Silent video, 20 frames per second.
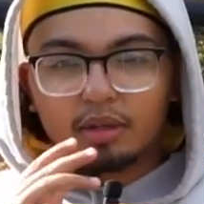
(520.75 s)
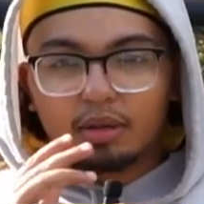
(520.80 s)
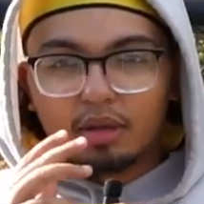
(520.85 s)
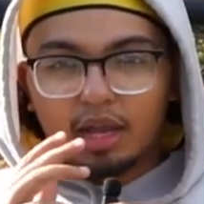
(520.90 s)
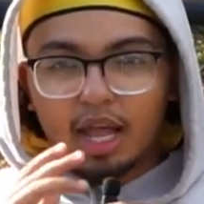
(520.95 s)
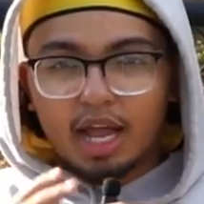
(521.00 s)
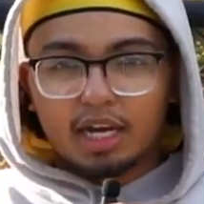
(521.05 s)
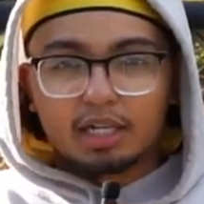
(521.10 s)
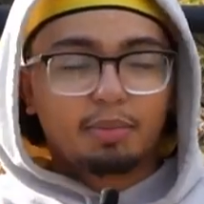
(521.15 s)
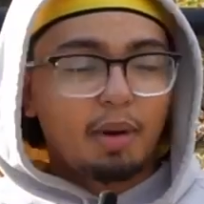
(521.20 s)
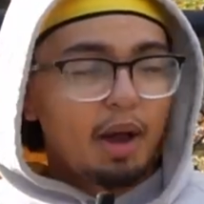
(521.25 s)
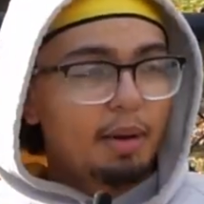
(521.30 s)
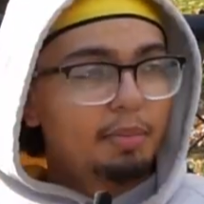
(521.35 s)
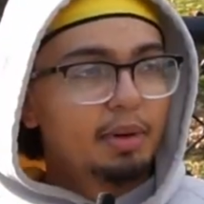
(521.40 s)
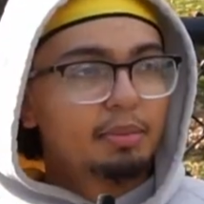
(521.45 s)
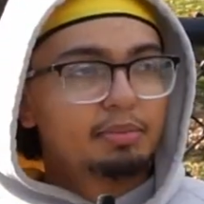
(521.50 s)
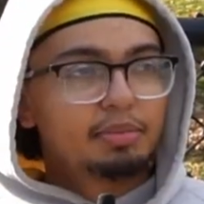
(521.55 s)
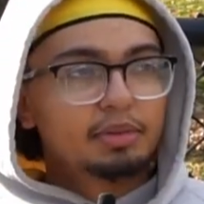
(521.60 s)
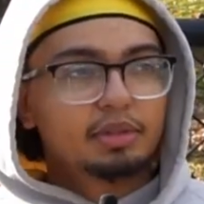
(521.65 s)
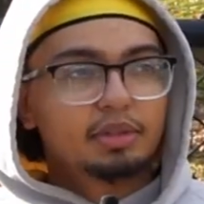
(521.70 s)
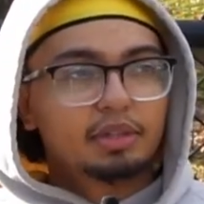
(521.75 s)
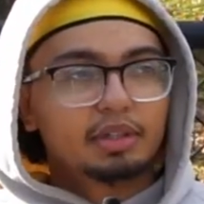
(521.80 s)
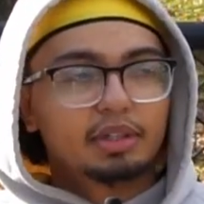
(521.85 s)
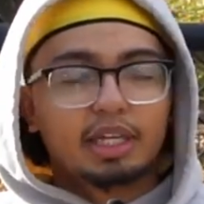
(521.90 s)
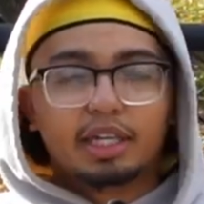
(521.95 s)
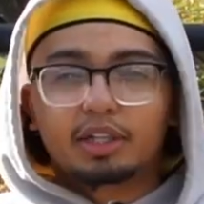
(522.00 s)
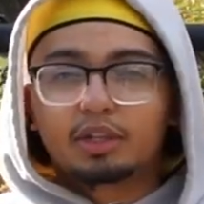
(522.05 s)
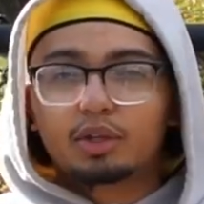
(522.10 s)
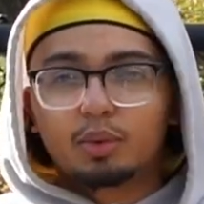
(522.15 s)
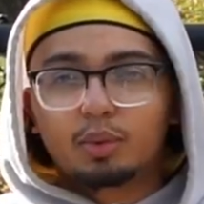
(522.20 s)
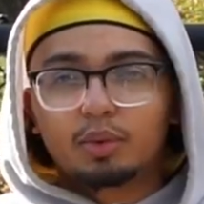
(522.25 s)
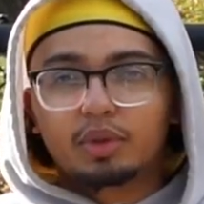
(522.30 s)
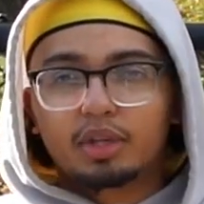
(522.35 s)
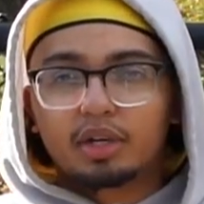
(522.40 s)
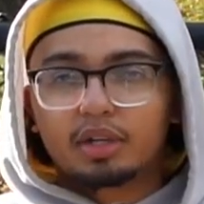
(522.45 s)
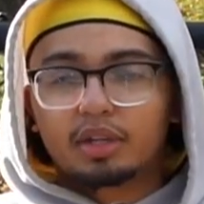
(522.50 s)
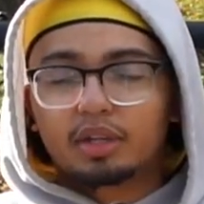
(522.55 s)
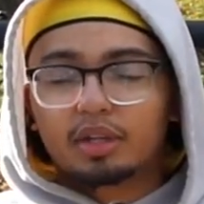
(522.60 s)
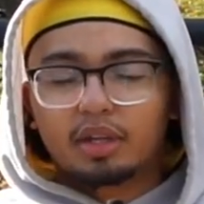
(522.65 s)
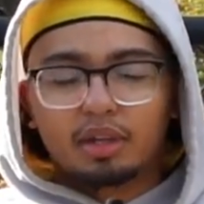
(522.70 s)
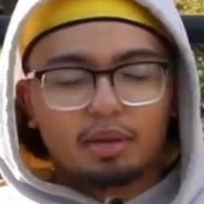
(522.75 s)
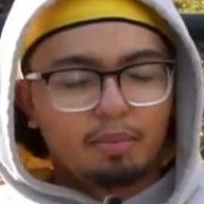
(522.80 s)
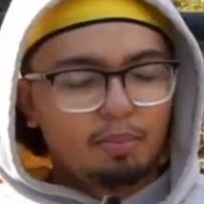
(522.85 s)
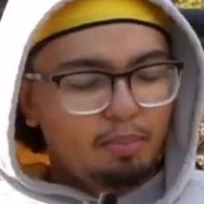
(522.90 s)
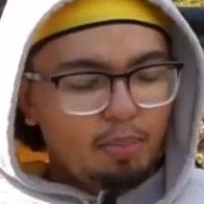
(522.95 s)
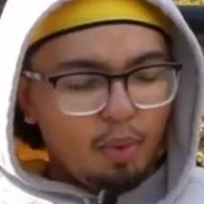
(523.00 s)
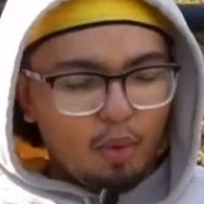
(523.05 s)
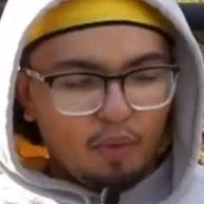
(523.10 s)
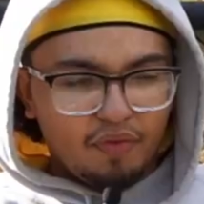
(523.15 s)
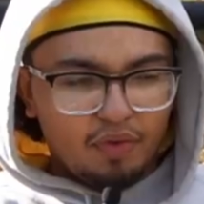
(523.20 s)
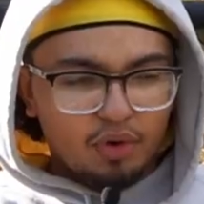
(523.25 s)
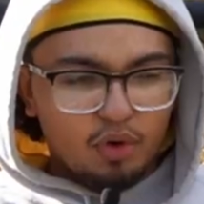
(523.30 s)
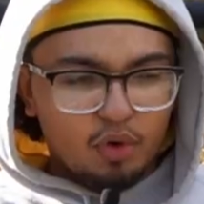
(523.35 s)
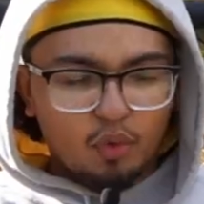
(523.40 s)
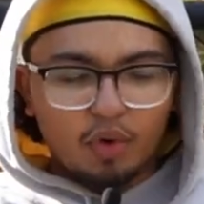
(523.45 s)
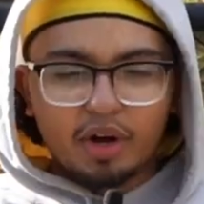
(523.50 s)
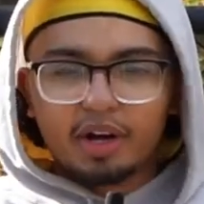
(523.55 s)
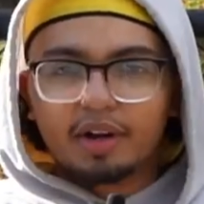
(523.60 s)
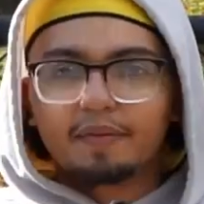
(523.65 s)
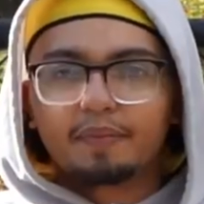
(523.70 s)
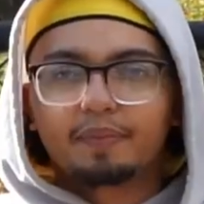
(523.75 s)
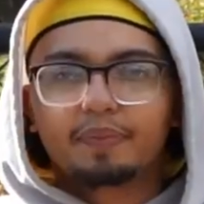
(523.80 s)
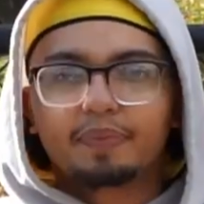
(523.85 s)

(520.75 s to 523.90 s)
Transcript: catch pop-ups. They do what they both are great.